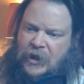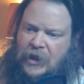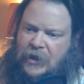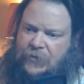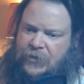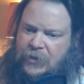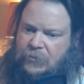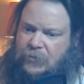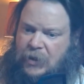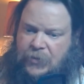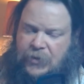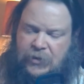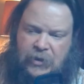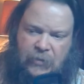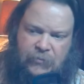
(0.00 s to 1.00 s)
and then
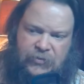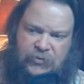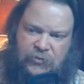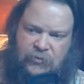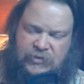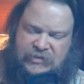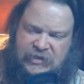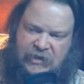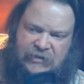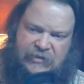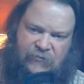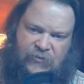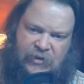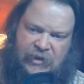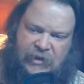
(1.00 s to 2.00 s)
maybe come to a
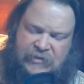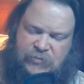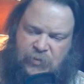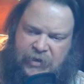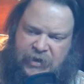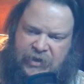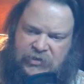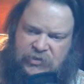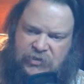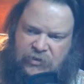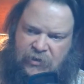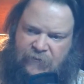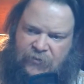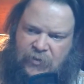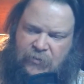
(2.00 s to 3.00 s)
scientific explanation
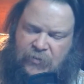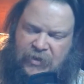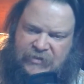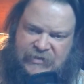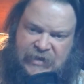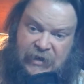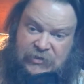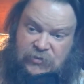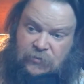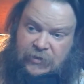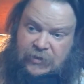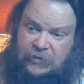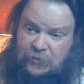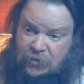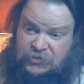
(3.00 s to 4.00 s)
of them that's
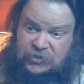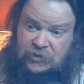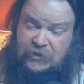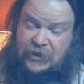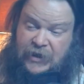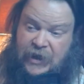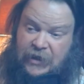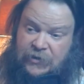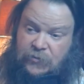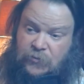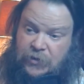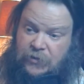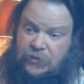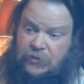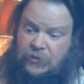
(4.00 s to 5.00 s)
actually logically
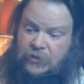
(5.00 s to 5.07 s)
adequate,